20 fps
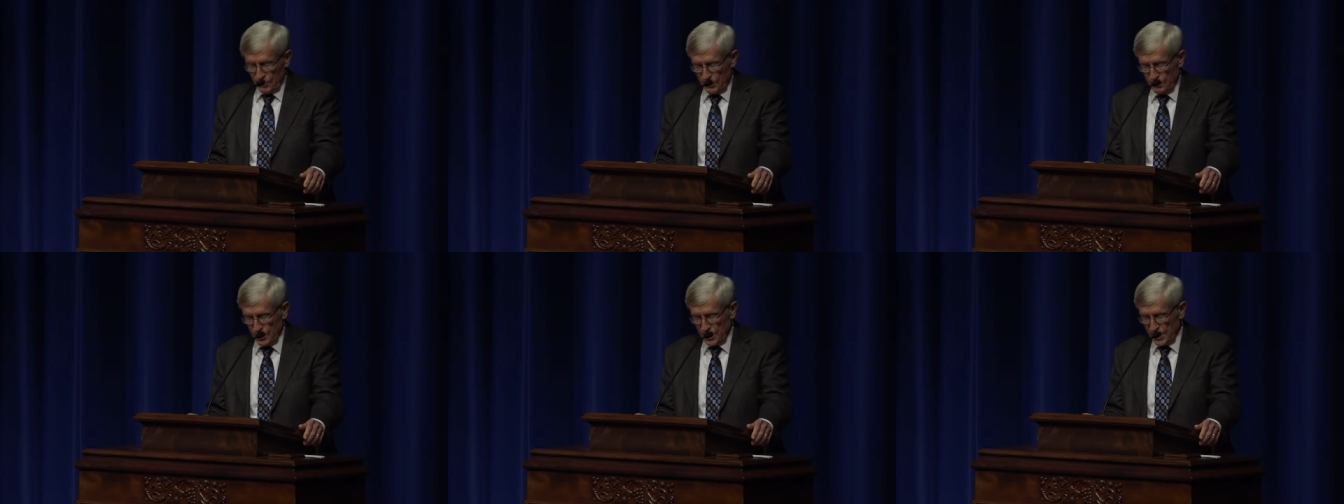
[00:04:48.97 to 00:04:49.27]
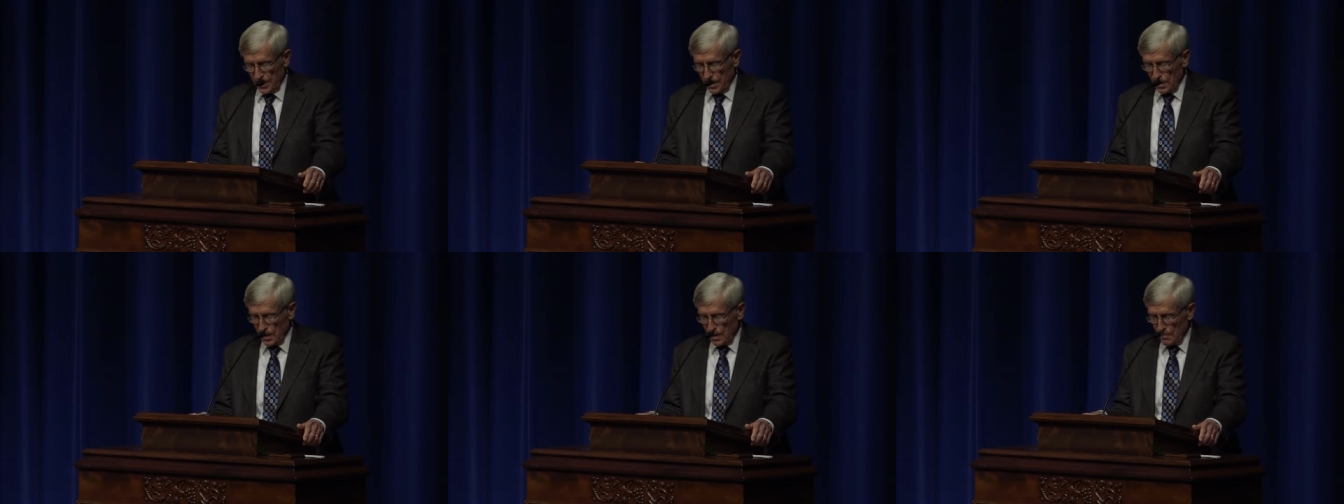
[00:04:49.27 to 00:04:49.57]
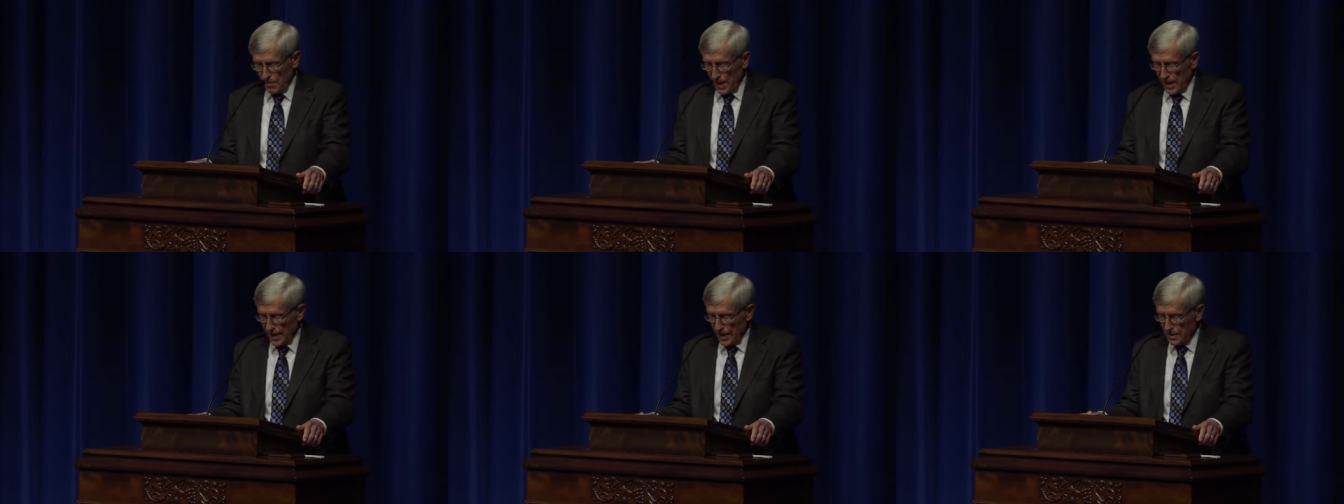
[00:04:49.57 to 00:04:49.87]
particularly
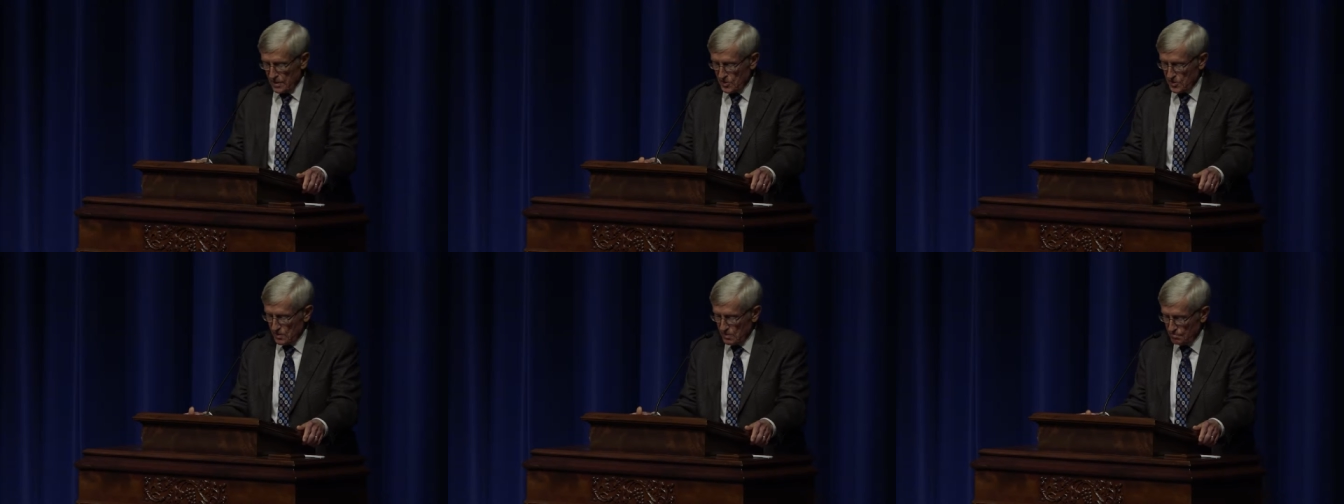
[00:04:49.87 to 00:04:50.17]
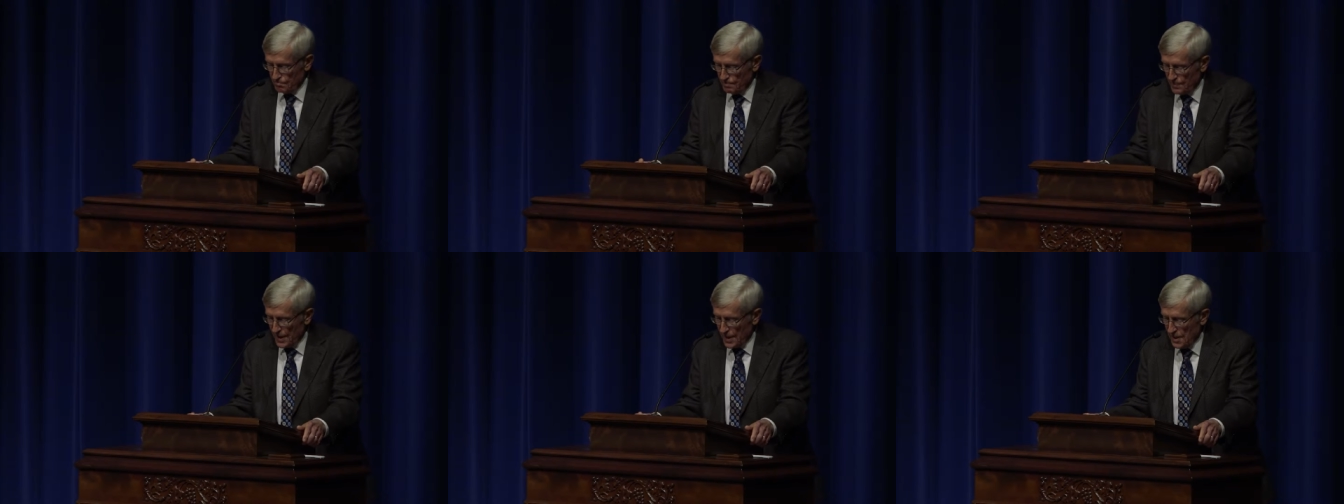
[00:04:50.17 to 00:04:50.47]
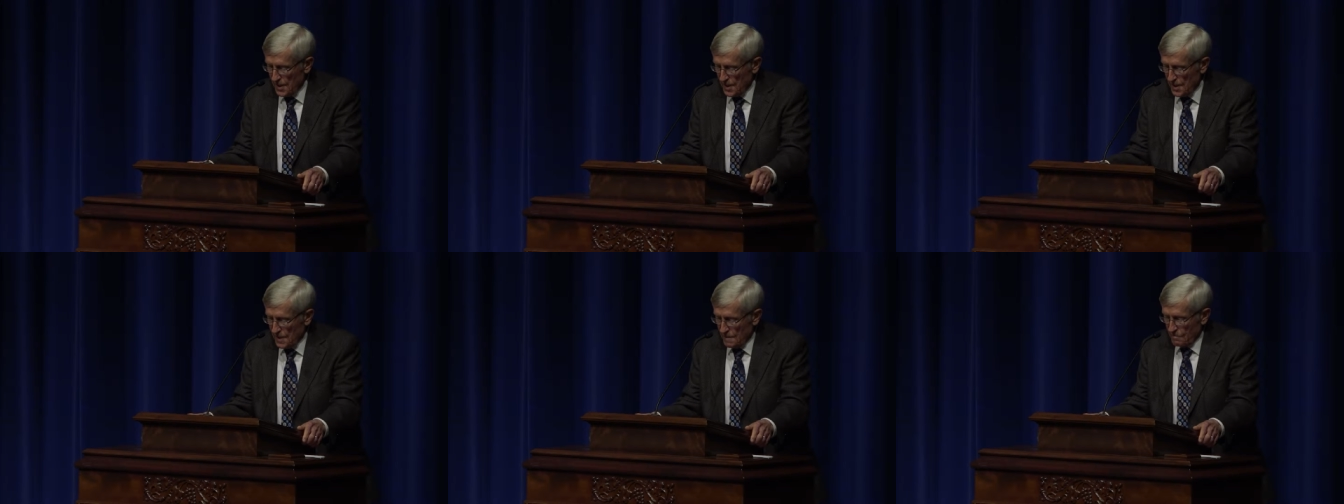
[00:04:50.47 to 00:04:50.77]
my age and,
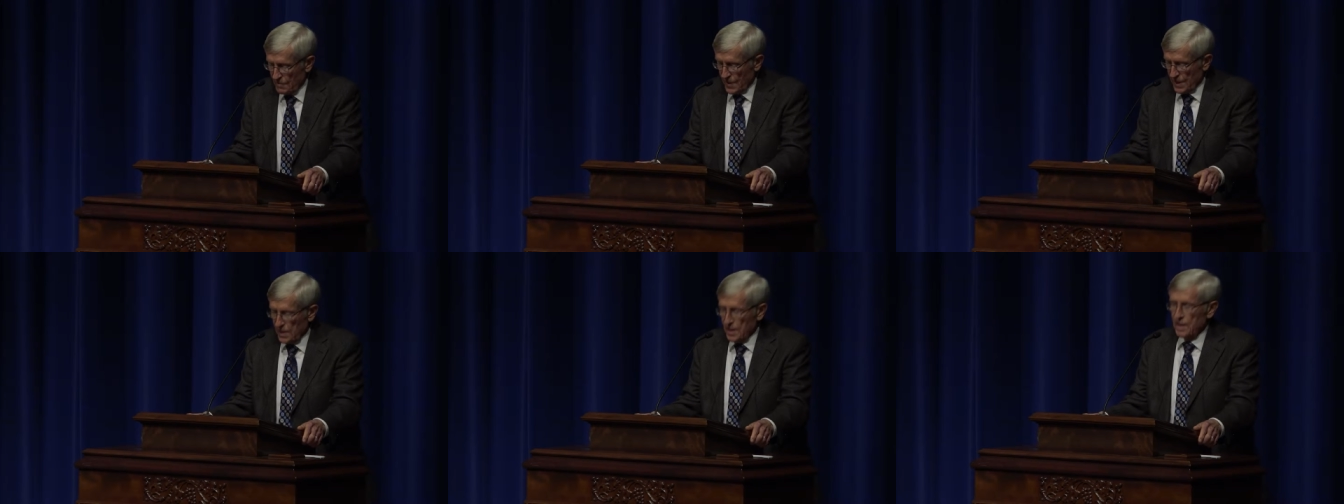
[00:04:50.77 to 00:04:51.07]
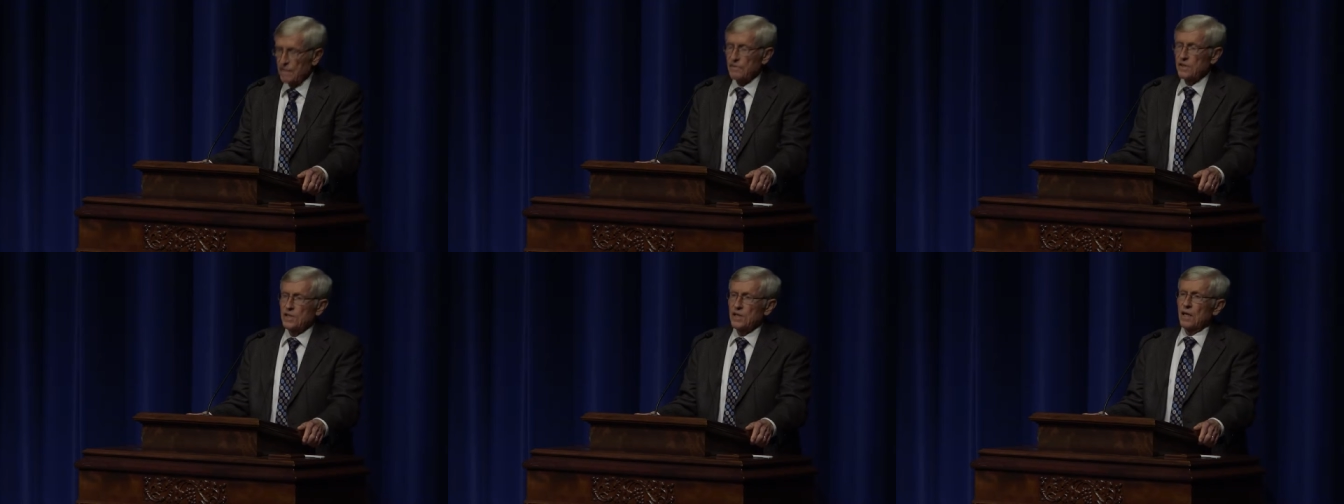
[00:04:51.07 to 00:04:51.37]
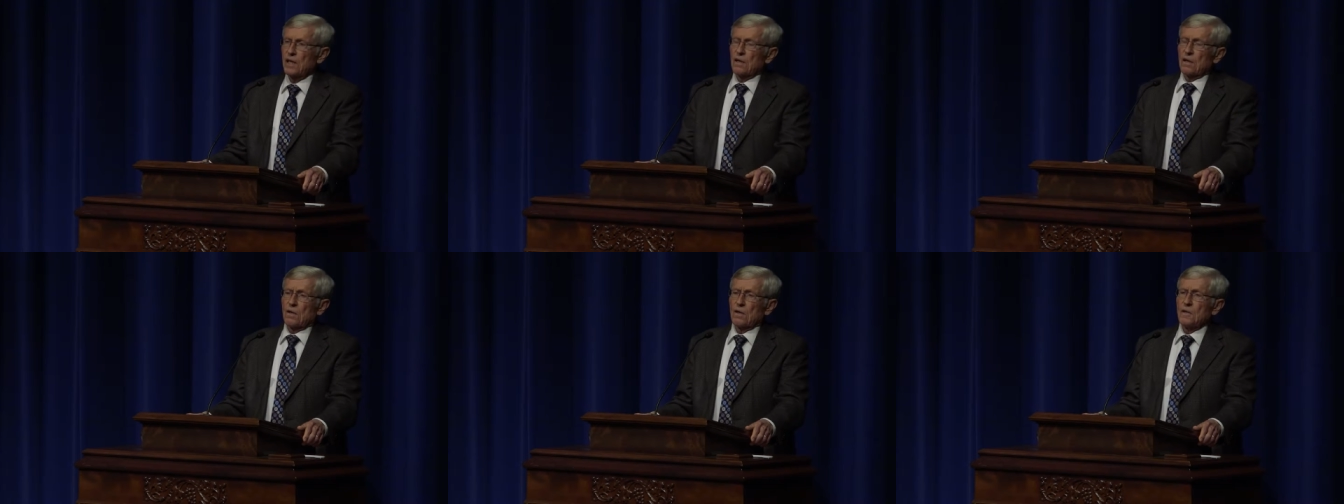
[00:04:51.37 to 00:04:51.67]
and even
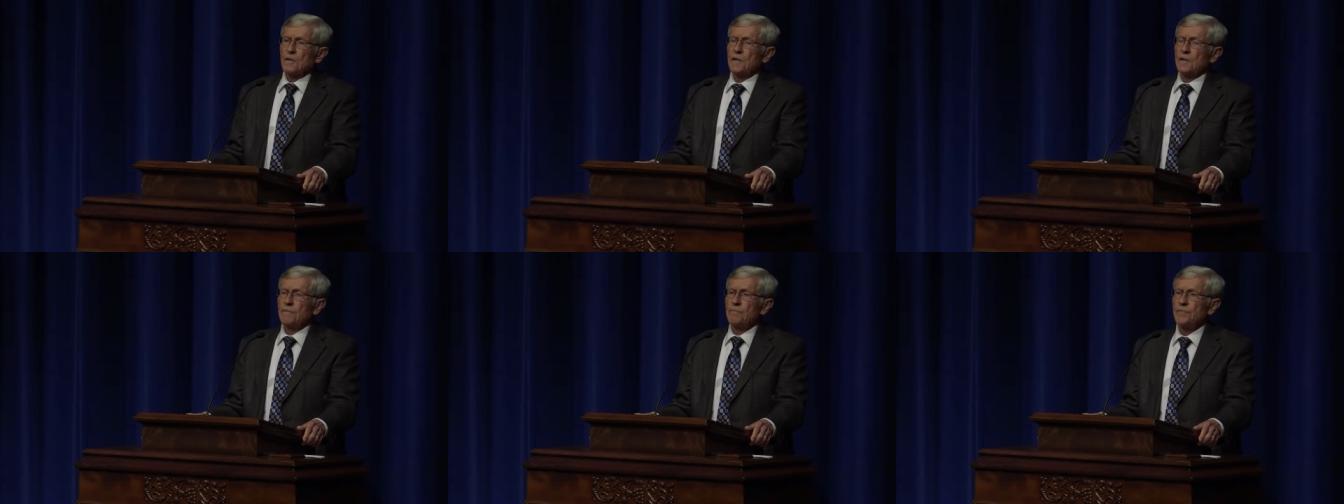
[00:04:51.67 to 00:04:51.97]
younger.